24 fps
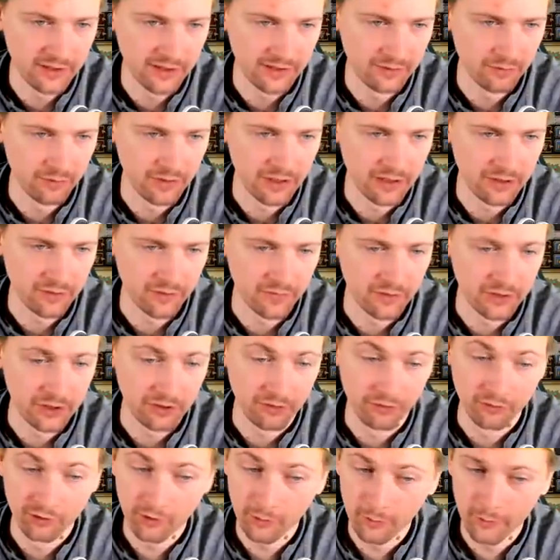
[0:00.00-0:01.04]
that we'll get over here.
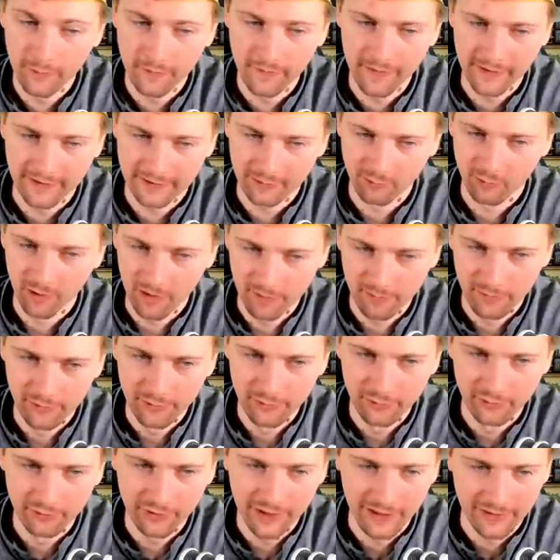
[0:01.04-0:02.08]
On top of that,
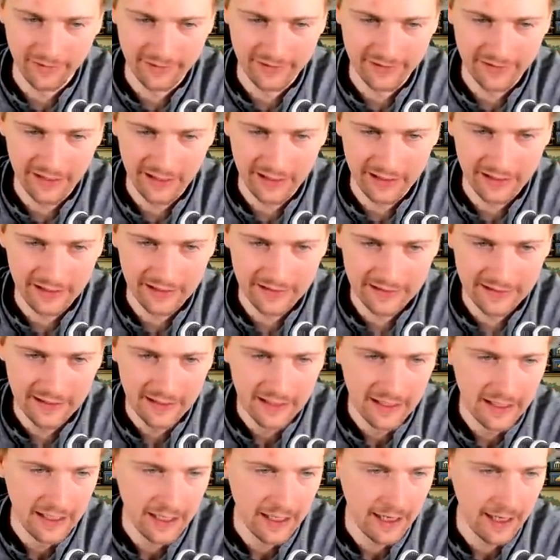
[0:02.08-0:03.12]
1,200 ducats
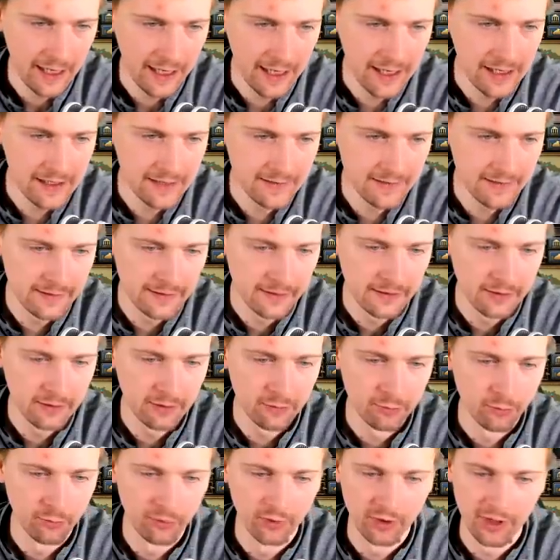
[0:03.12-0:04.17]
and
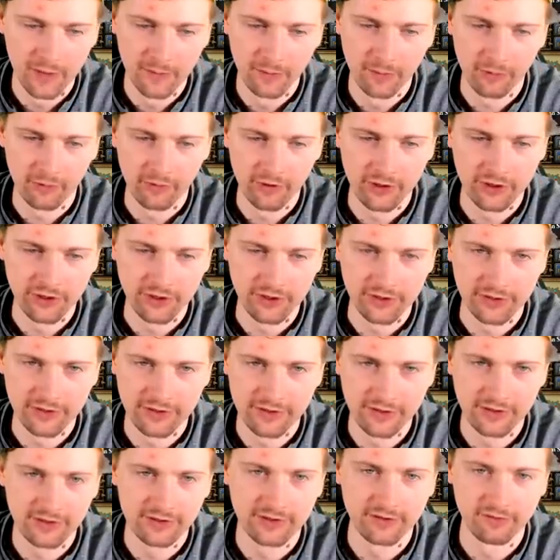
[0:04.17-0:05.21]
war
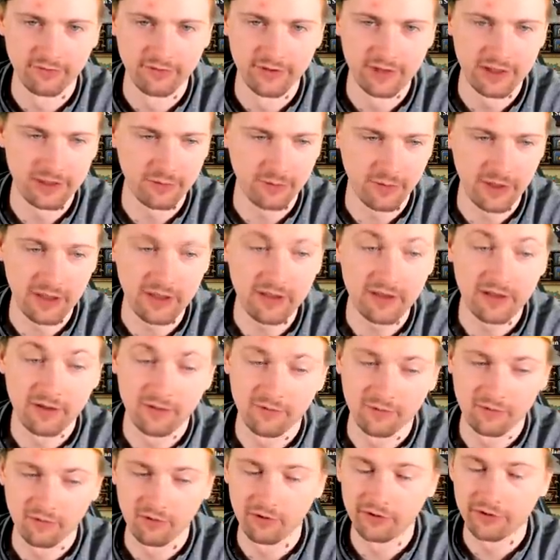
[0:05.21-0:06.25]
reparations. So this way
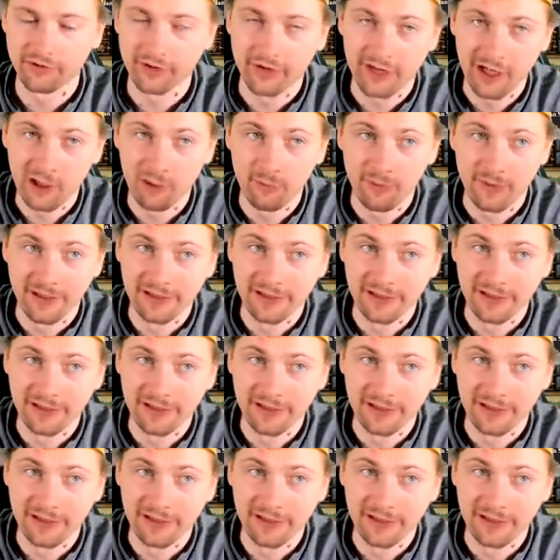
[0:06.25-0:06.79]
it will also help